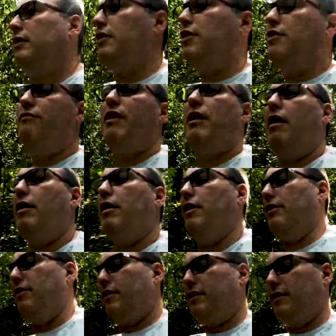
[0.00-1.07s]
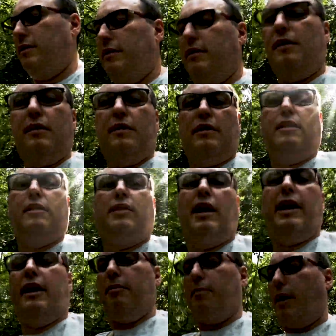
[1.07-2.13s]
you can rely on
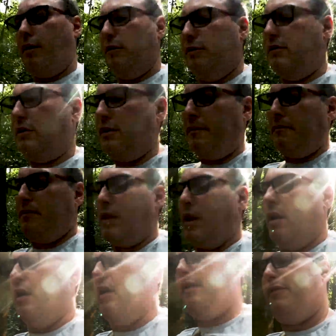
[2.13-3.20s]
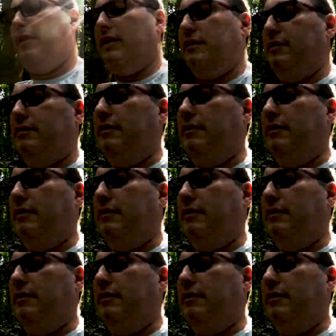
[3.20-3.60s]
the little modes, and if the